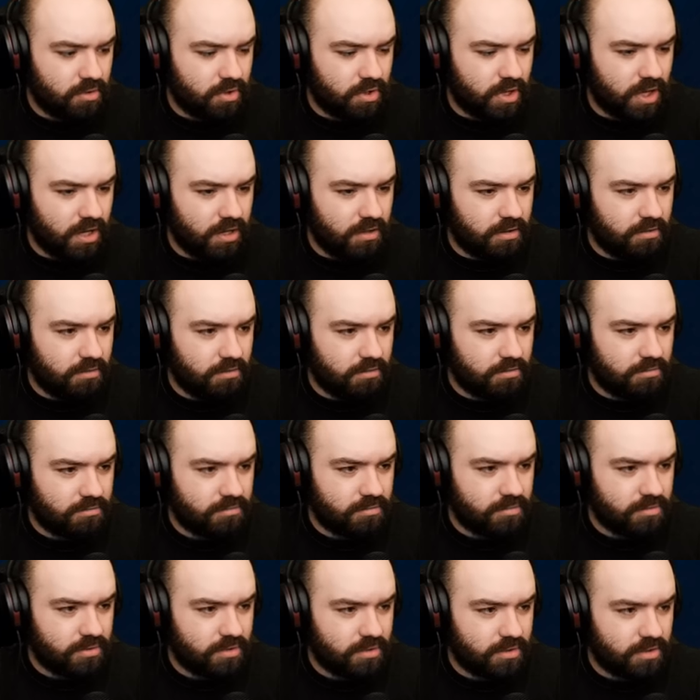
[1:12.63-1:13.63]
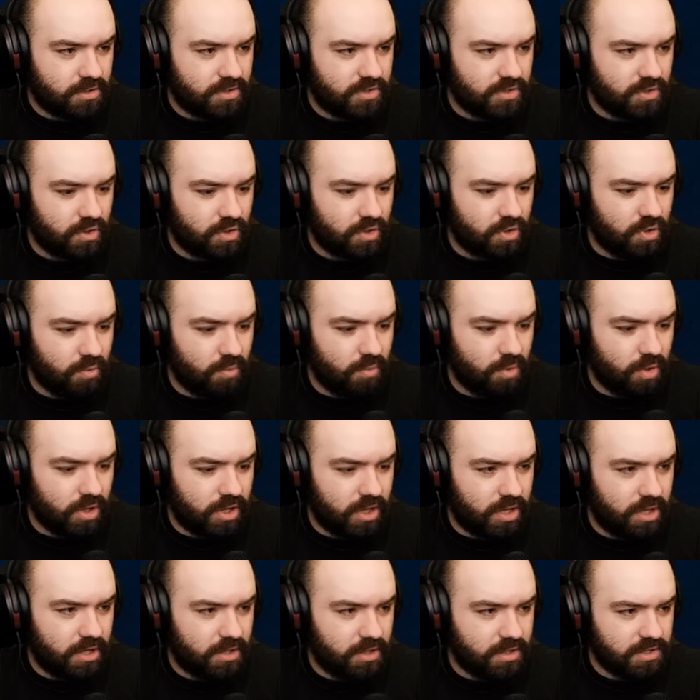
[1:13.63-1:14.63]
Okay. It's not going to
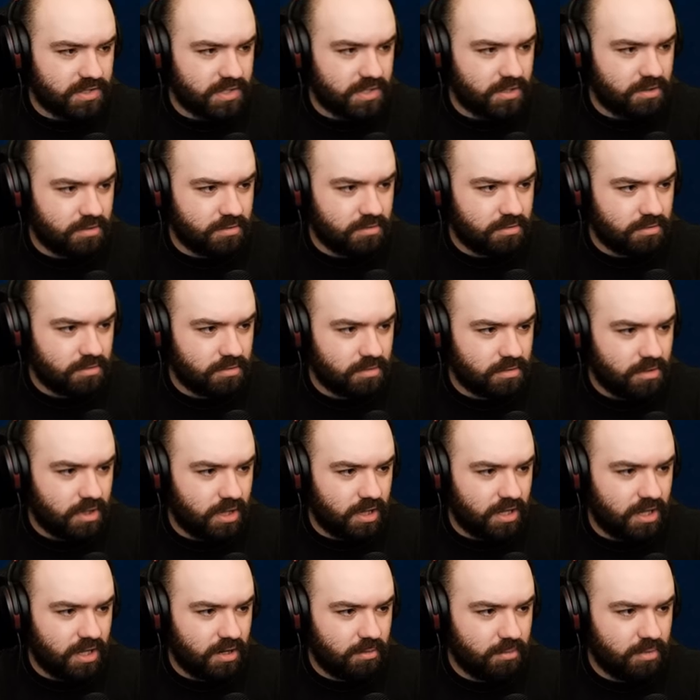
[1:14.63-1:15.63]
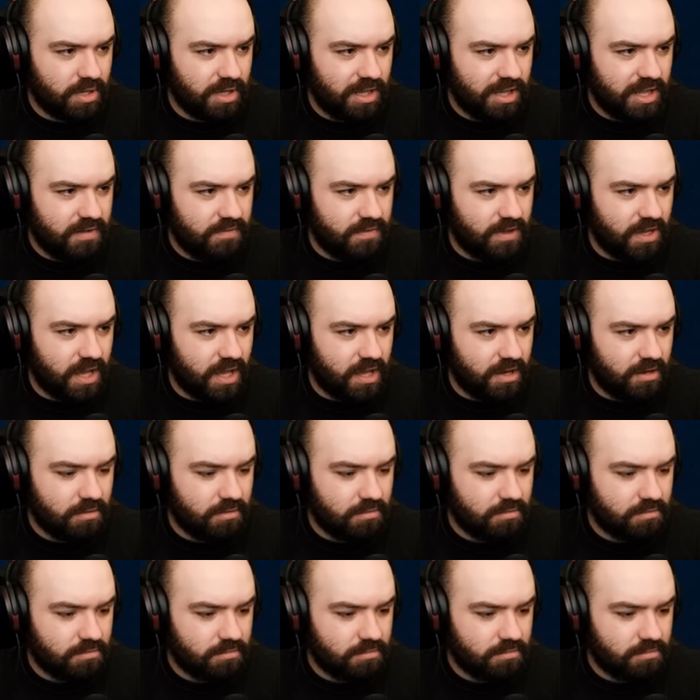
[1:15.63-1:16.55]
work, is it? And then I'm going to leave again.